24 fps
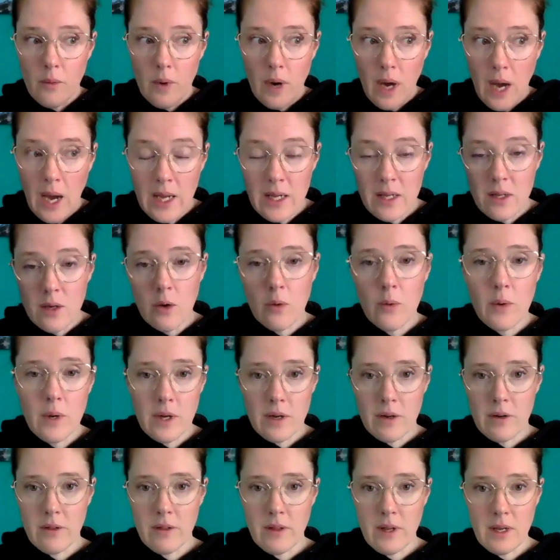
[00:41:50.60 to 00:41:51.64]
I know what
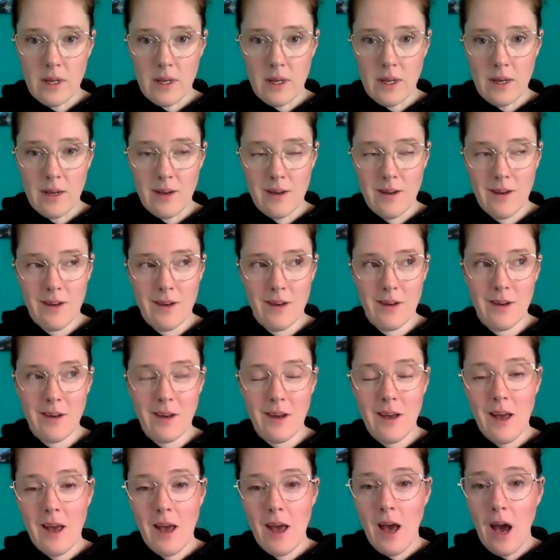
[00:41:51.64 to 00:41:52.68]
you're thinking.
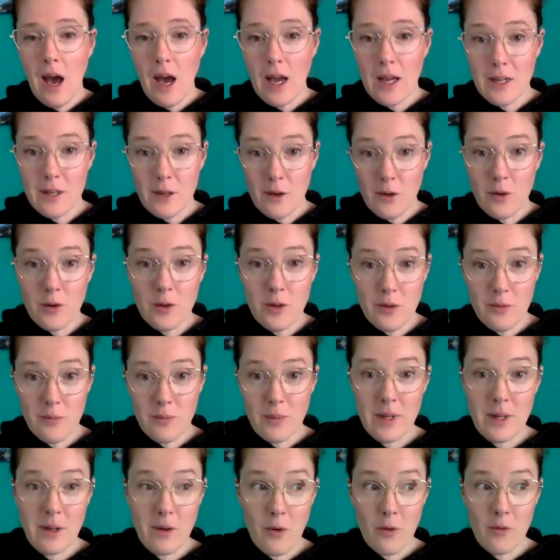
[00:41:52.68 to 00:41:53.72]
I know you've
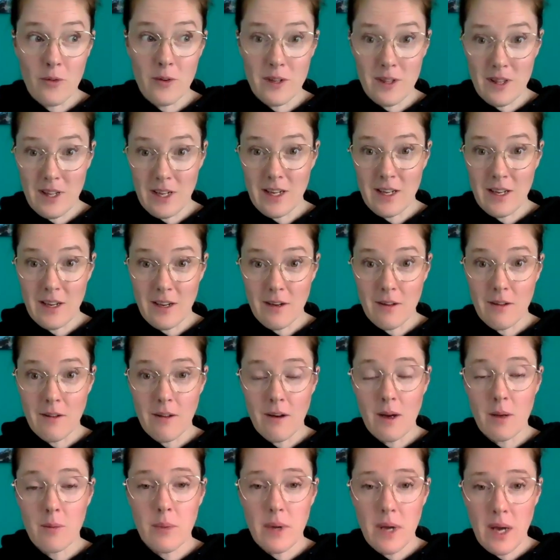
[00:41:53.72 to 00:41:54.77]
been overthinking a
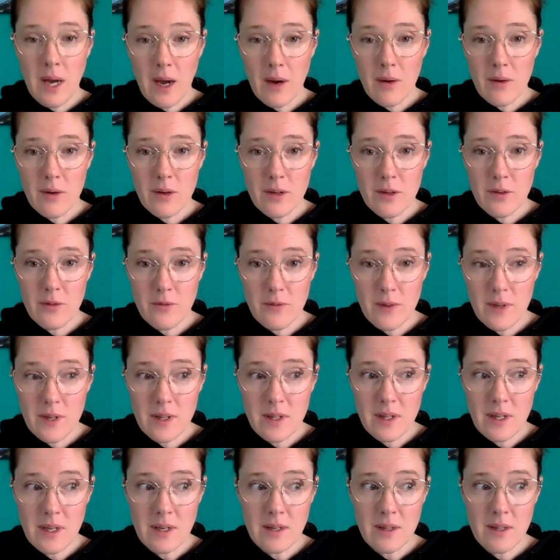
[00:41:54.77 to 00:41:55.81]
lot, but how are you
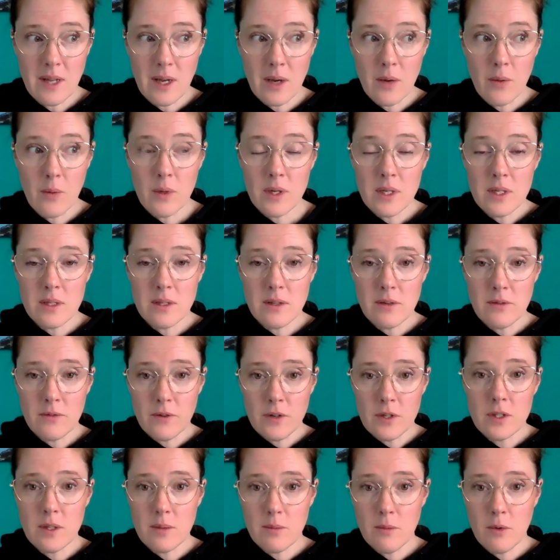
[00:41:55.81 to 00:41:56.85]
feeling? Like, what is the
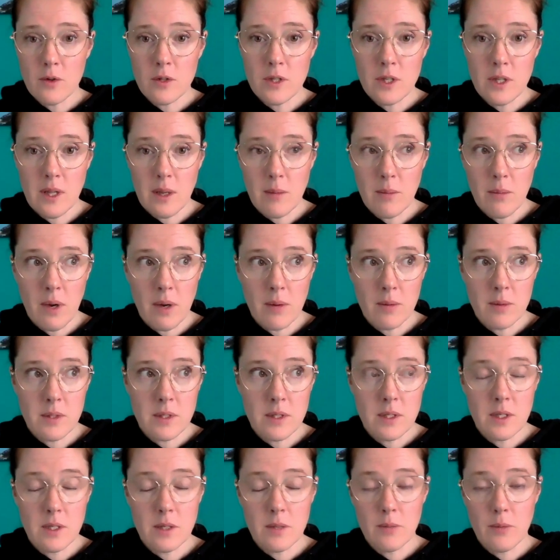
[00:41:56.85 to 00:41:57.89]
first emotion that pops
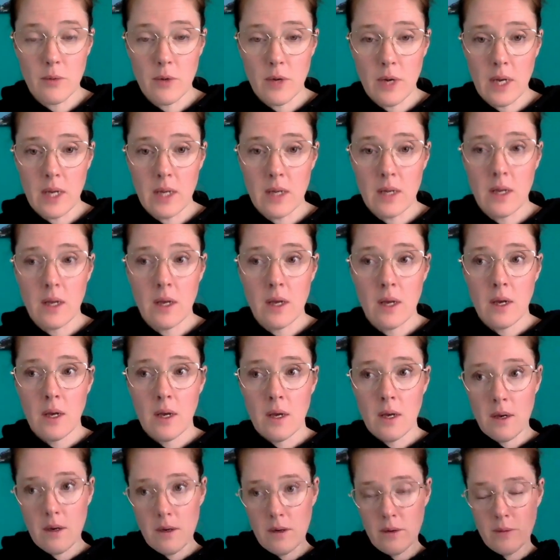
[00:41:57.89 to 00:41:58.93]
into your brain,
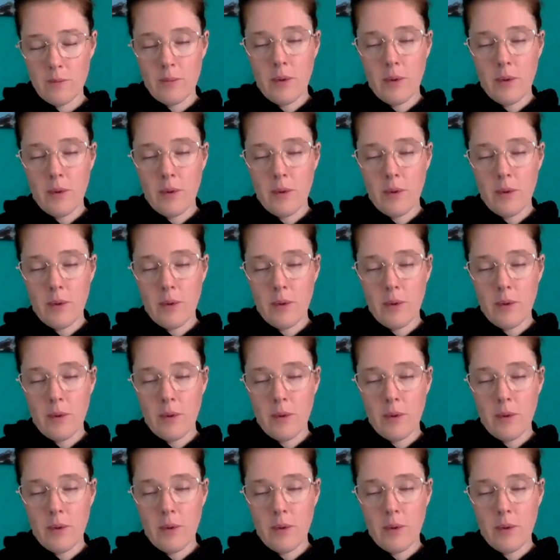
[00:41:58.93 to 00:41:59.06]
or